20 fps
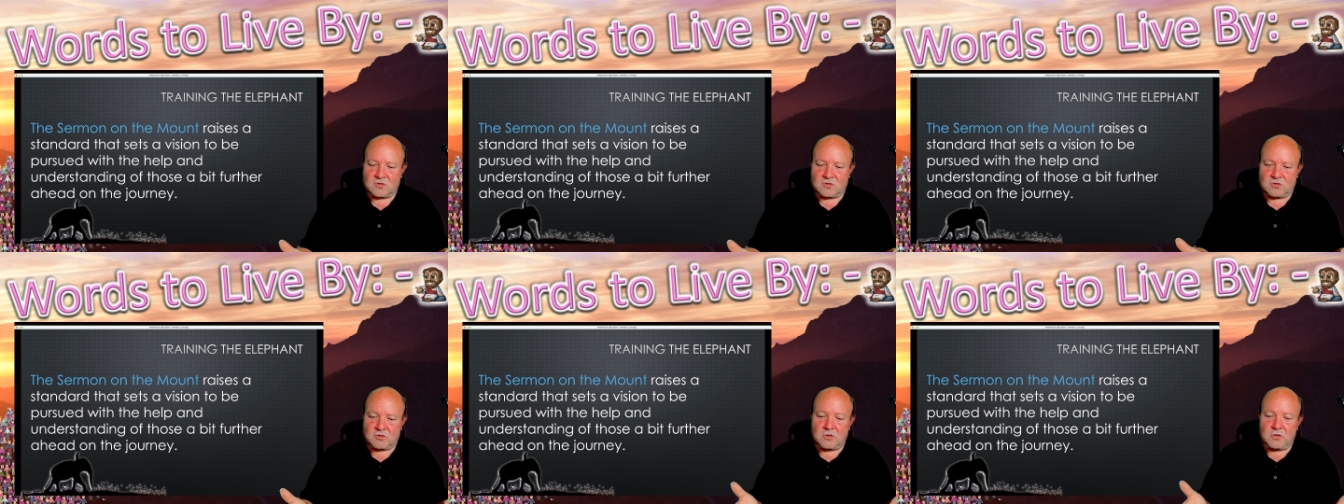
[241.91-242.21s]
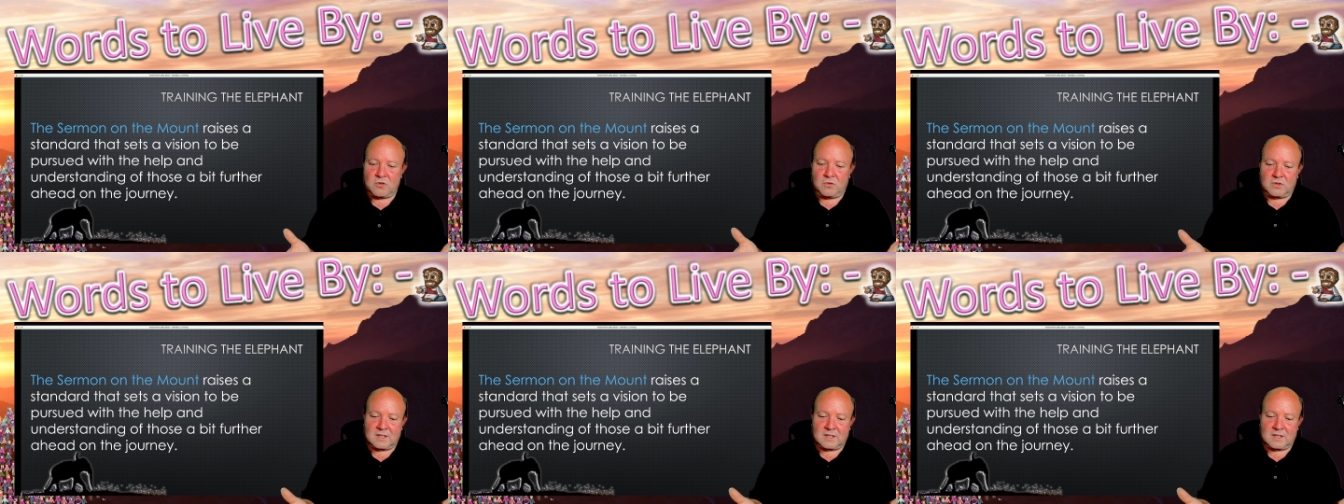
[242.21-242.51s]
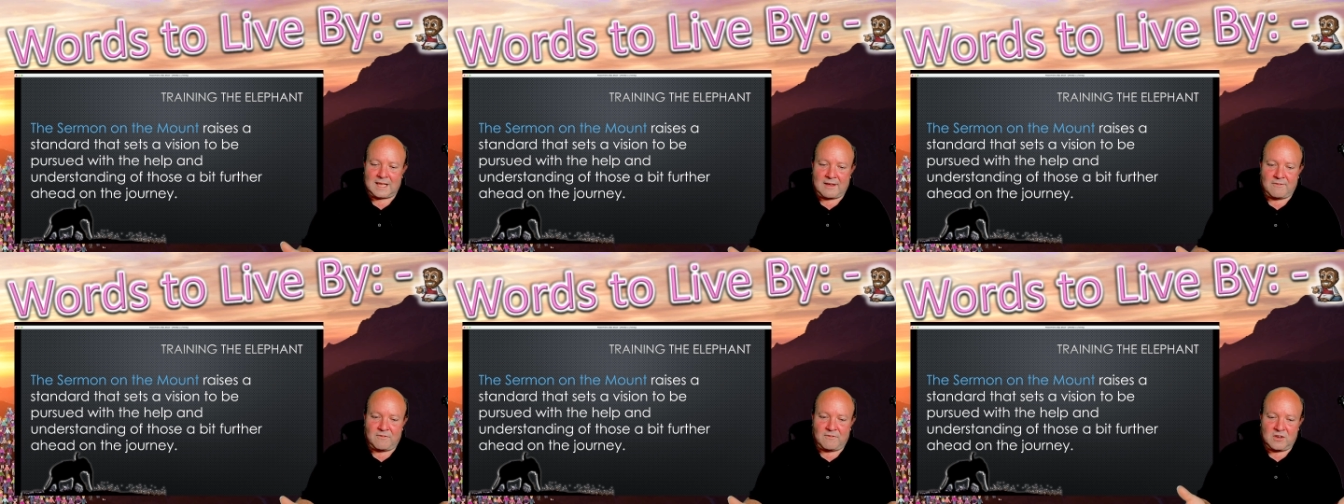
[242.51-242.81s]
truth to
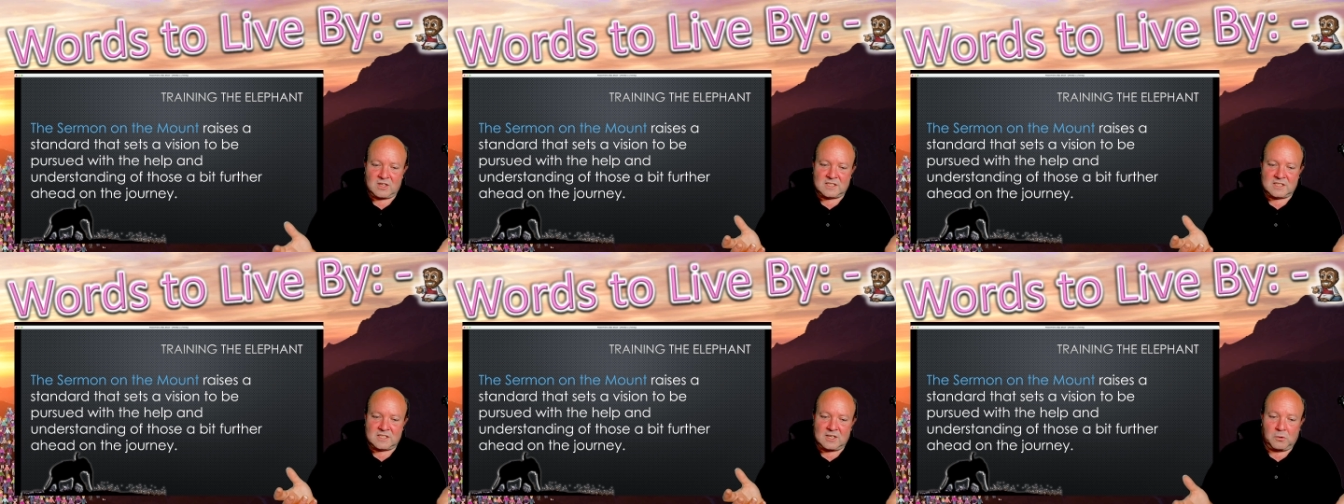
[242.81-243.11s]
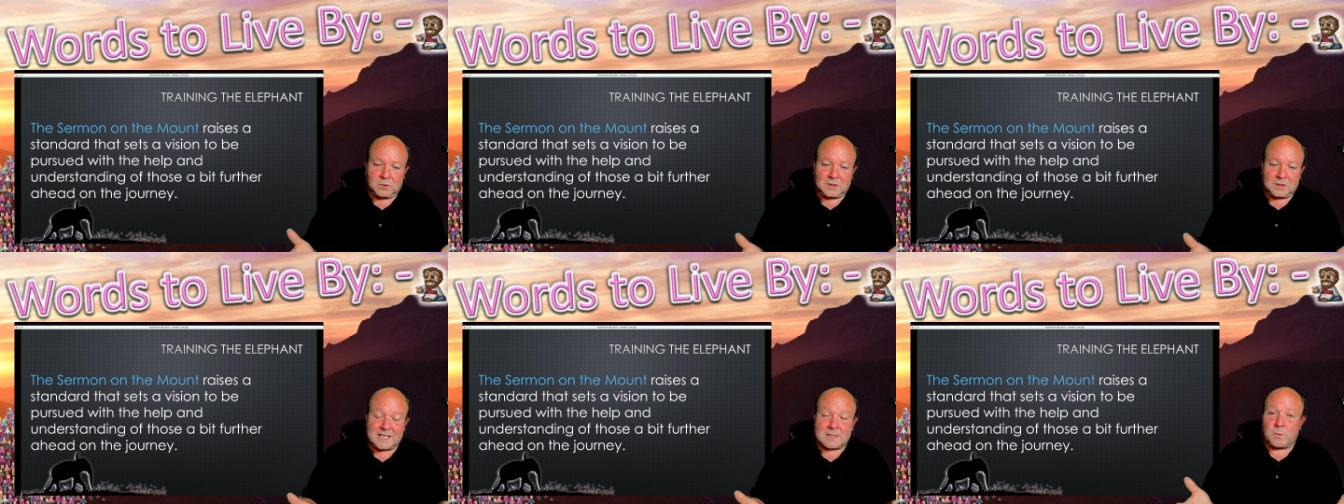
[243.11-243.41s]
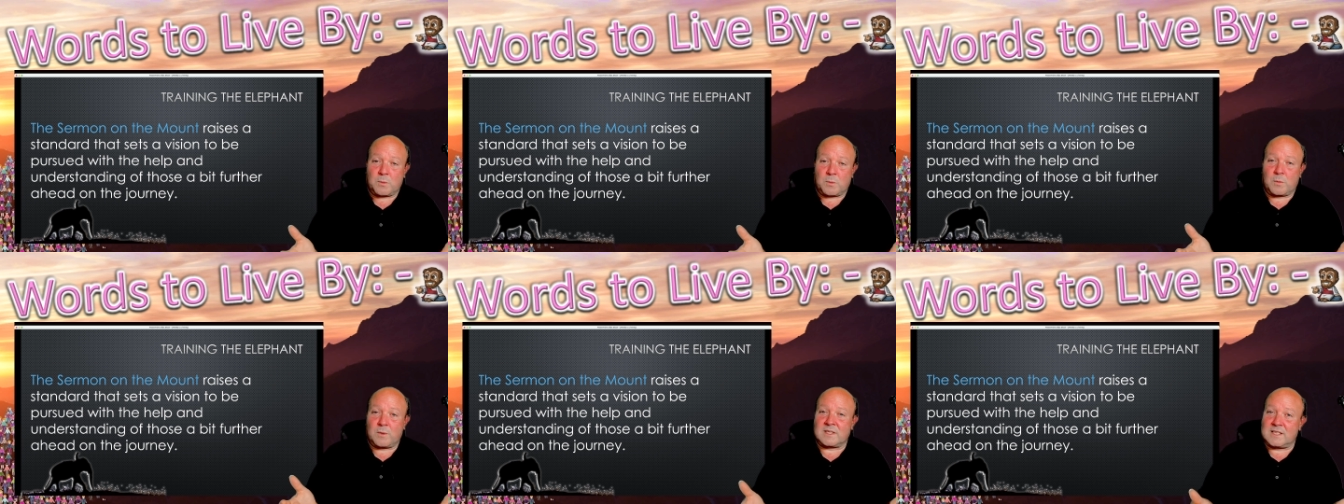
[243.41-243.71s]
that verse in the Old
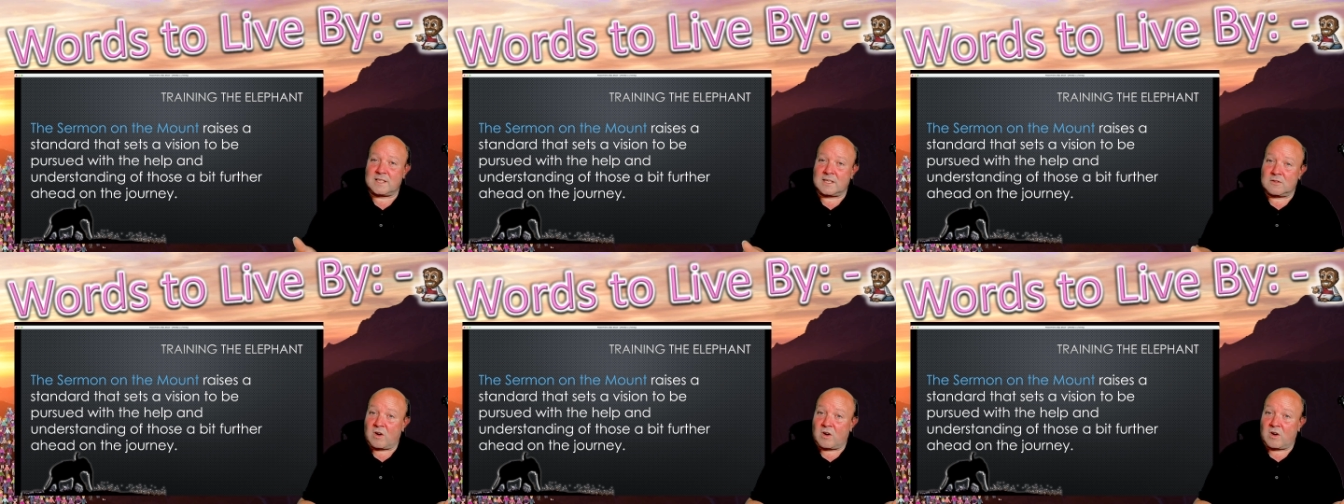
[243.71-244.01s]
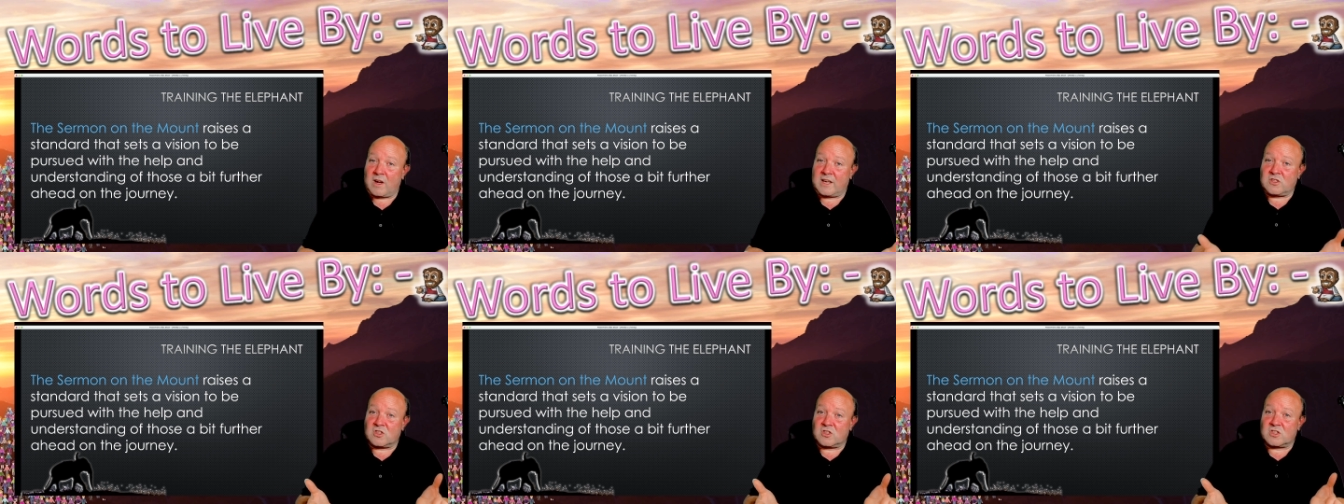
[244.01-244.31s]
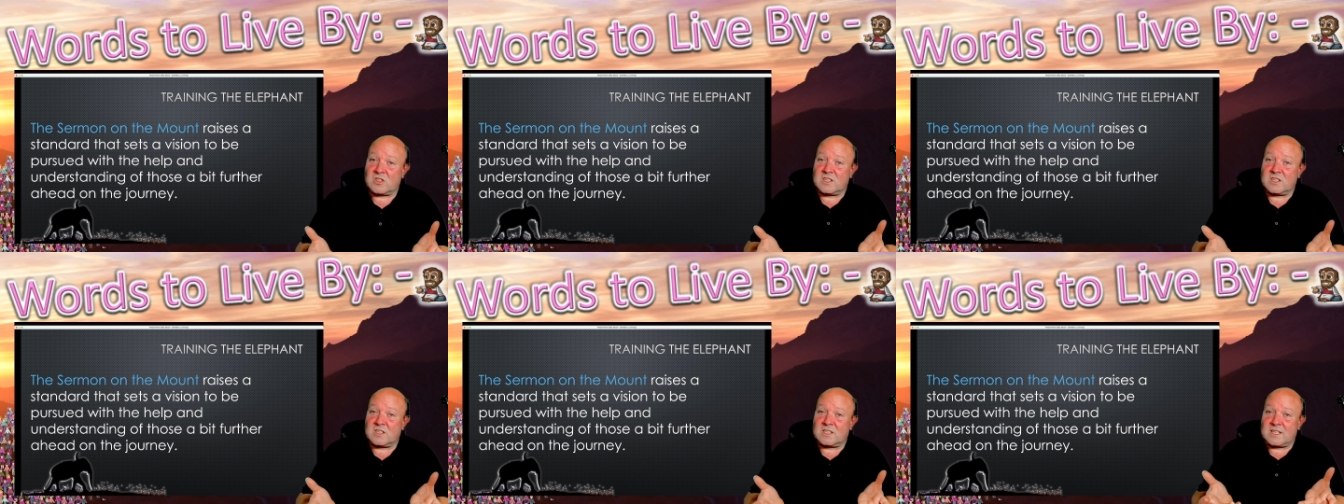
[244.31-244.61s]
Testament where it says
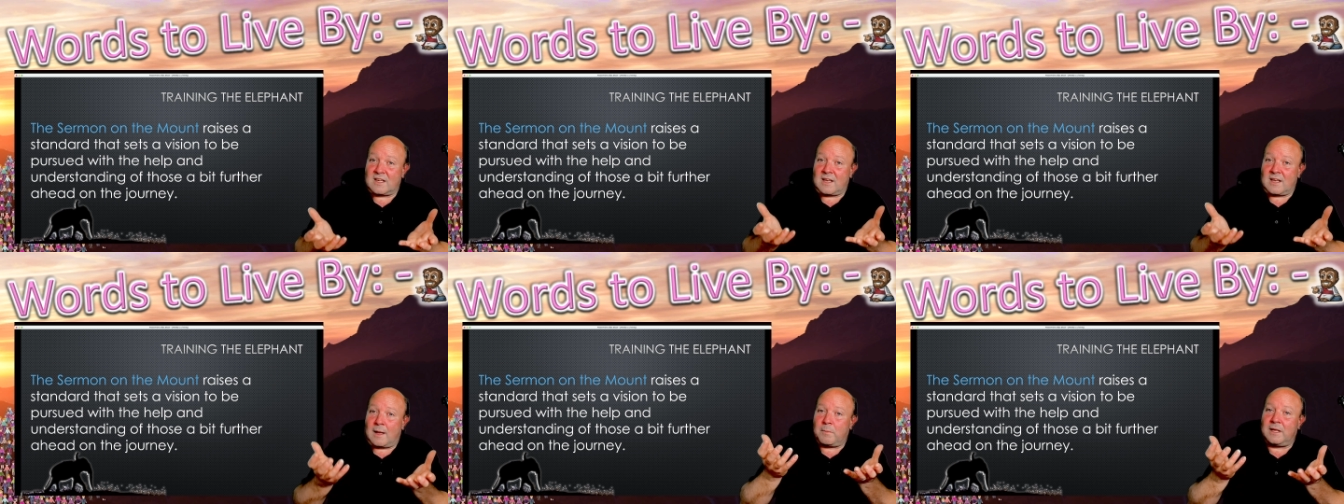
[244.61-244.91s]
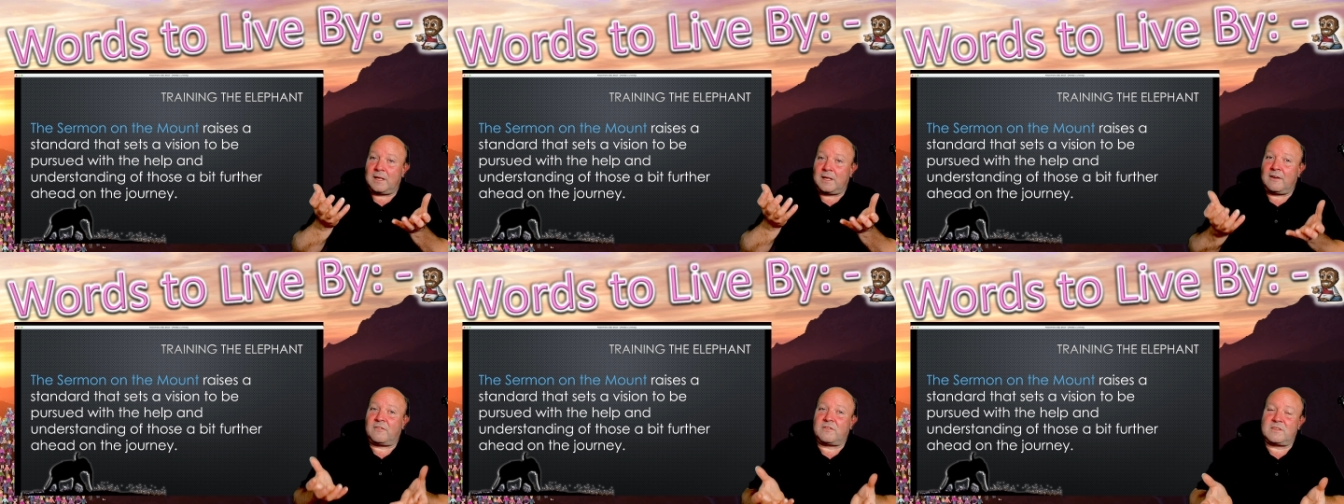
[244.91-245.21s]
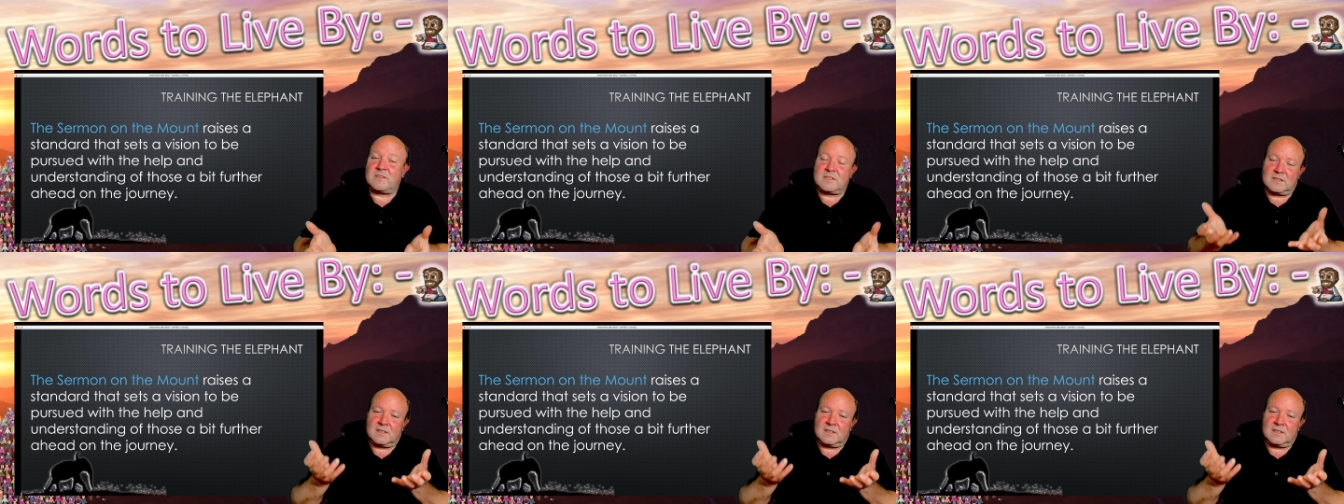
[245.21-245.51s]
righteousness
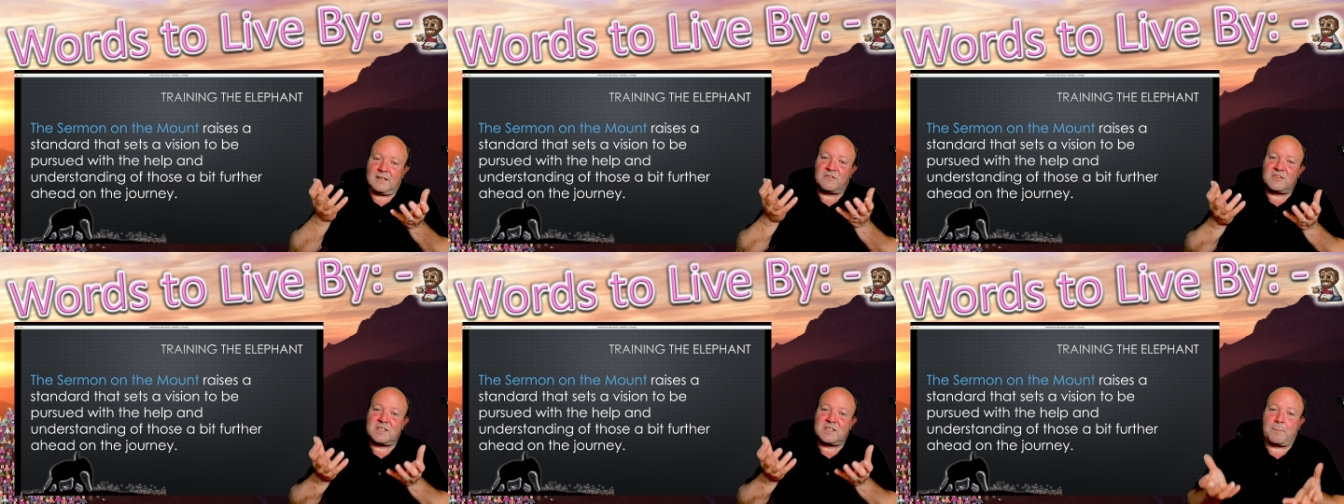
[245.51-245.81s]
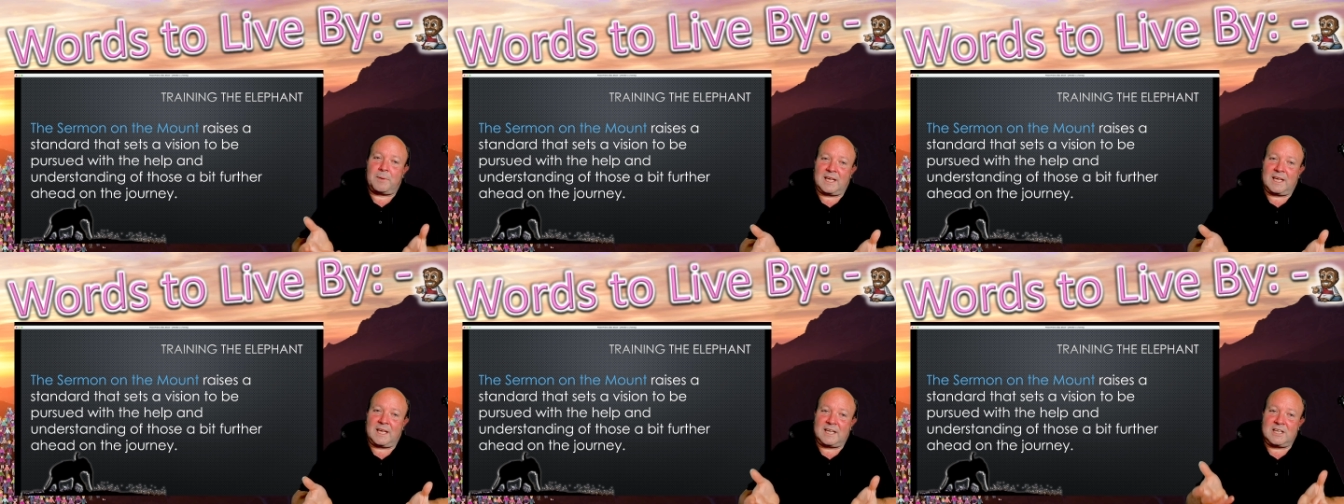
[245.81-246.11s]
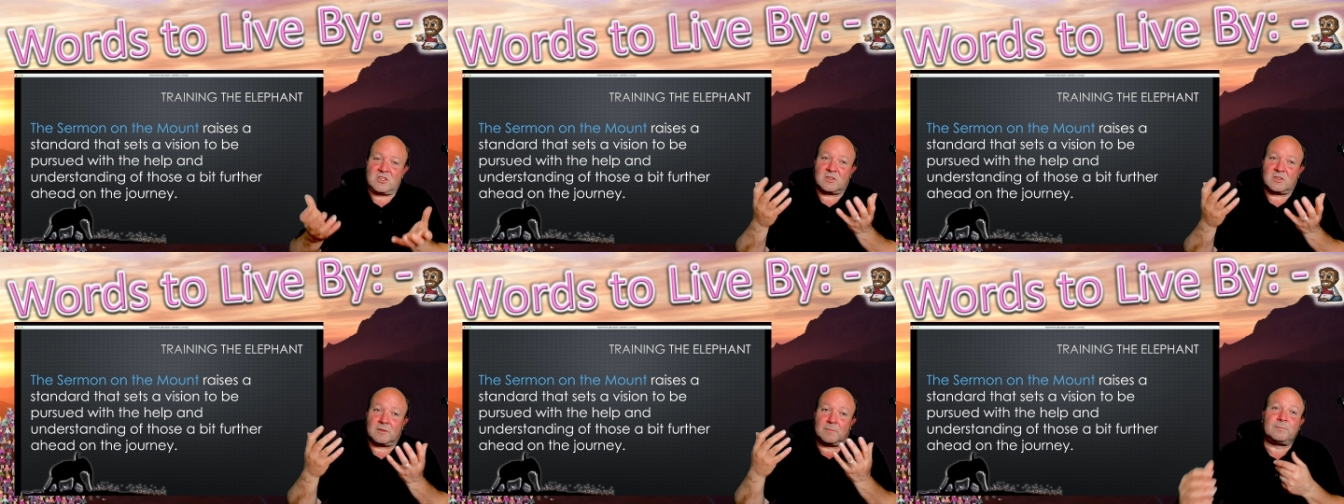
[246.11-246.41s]
lifts up a
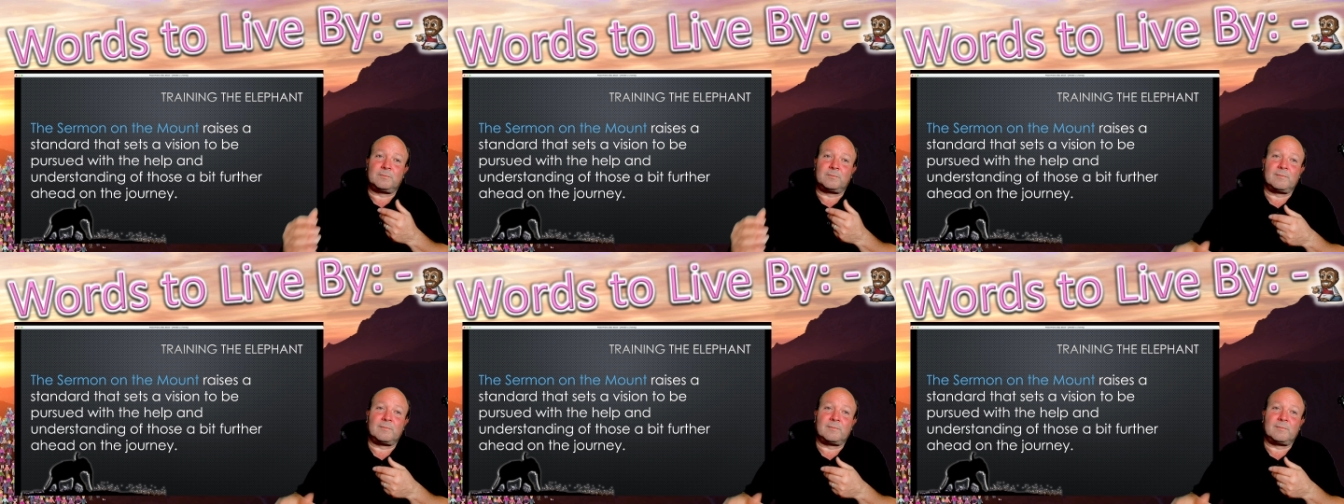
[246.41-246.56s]
nation.